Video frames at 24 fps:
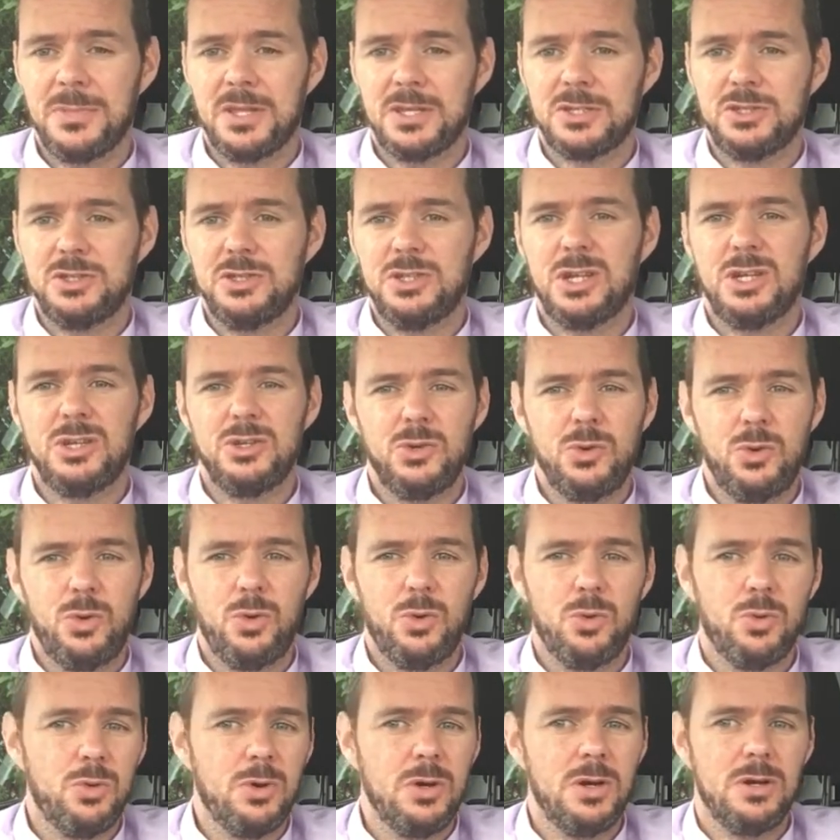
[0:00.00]
so you'll
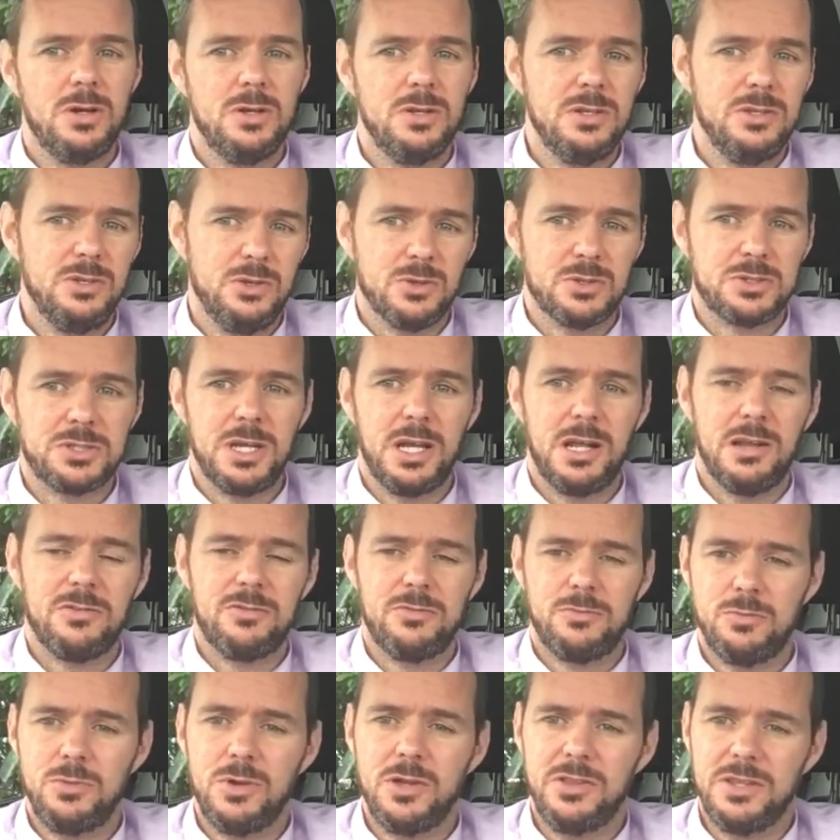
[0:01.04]
know
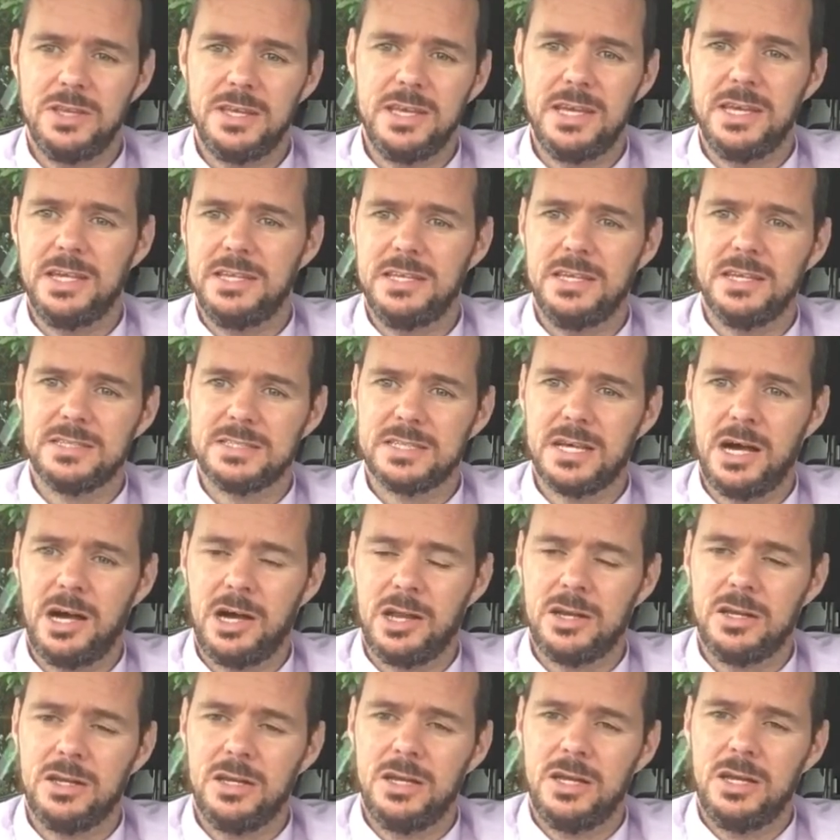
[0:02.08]
yourself where the areas
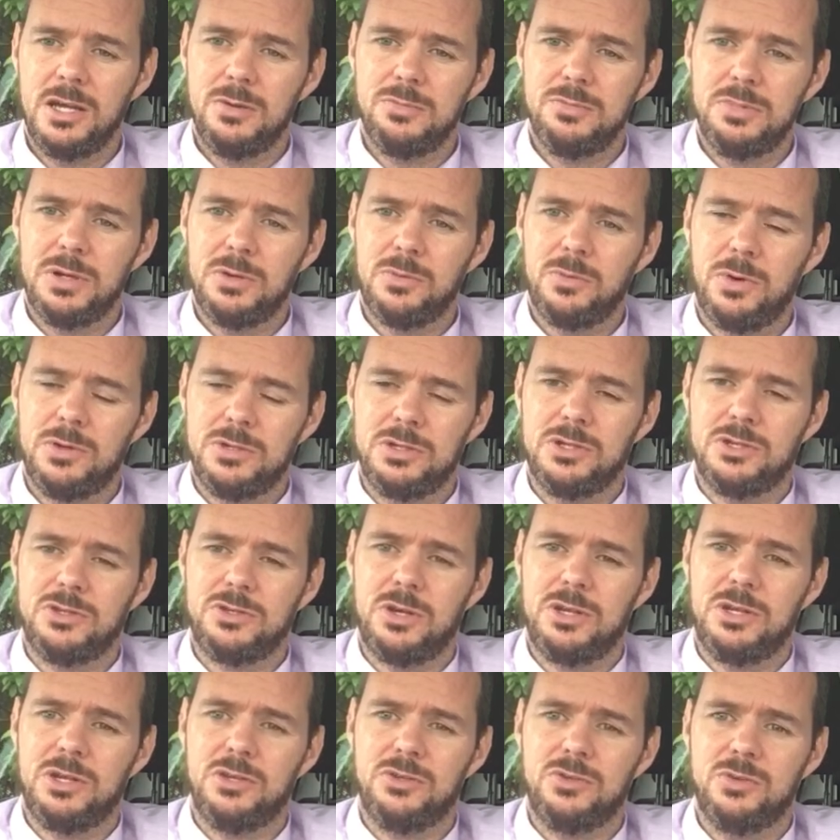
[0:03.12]
are, but what you're
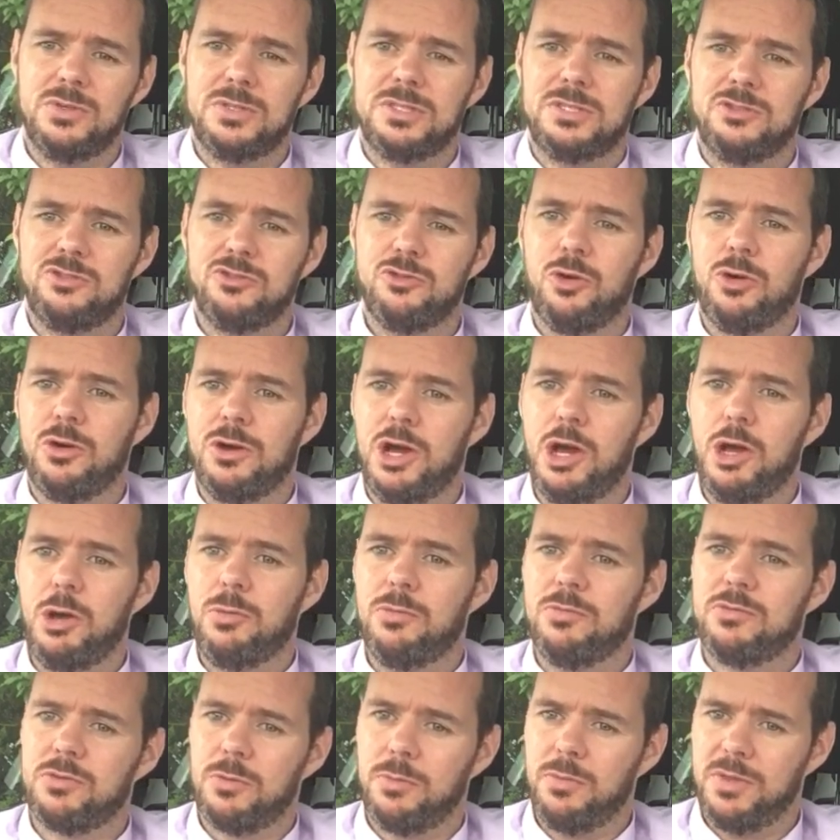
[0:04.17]
trying to do is draw it
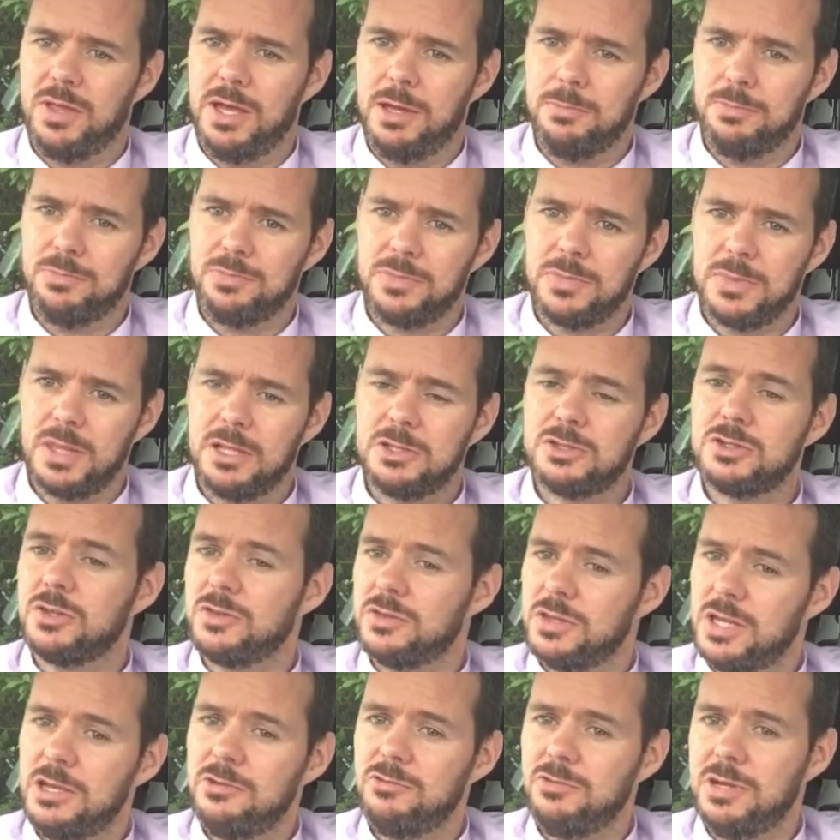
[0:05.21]
out from them so
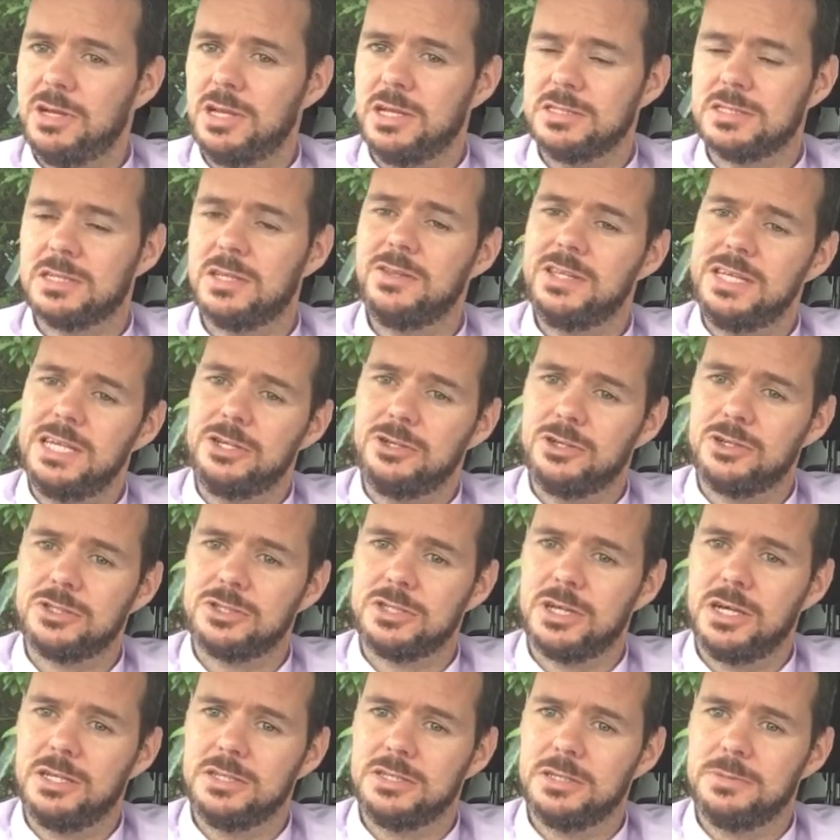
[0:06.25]
they realise and they
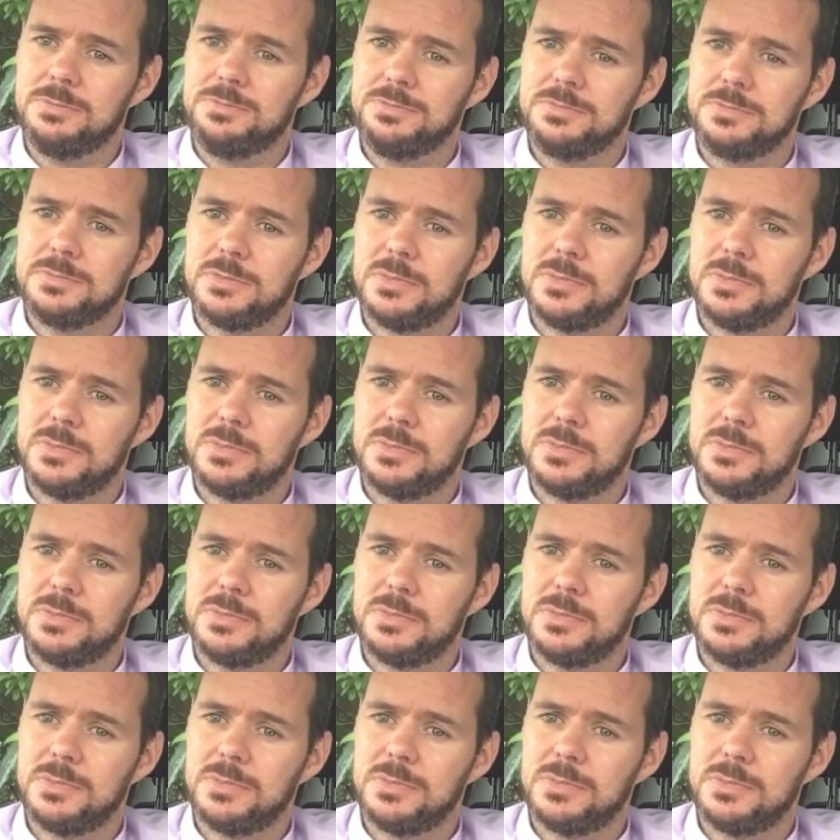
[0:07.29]
understand it.